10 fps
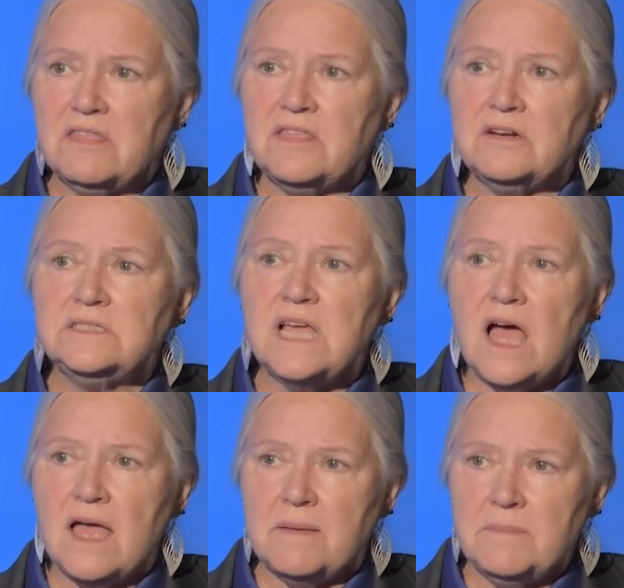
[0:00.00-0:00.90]
third
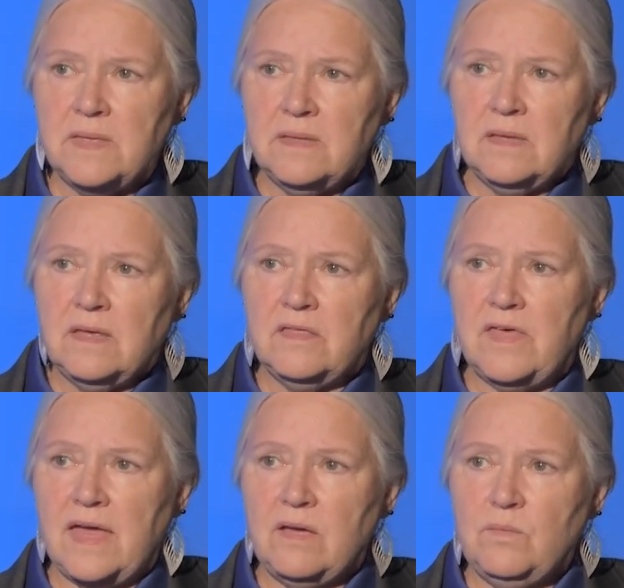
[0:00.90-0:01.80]
time
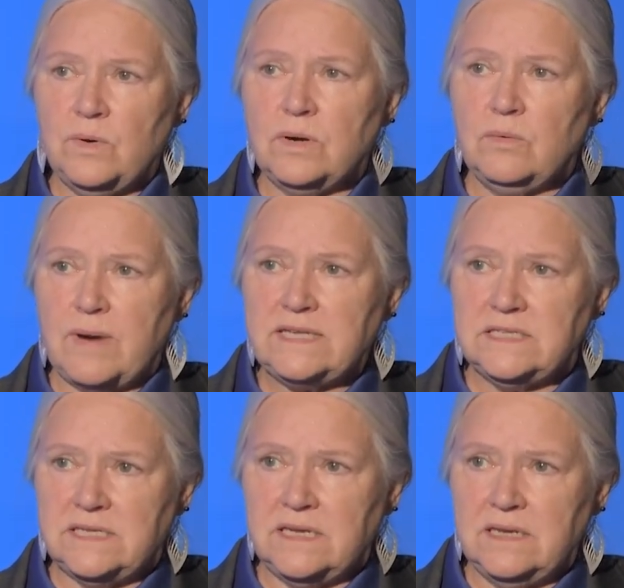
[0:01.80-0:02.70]
they were
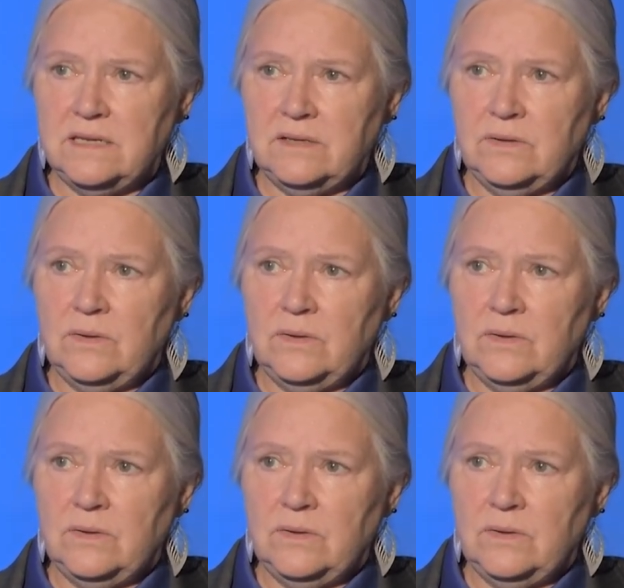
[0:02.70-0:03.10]
arrested,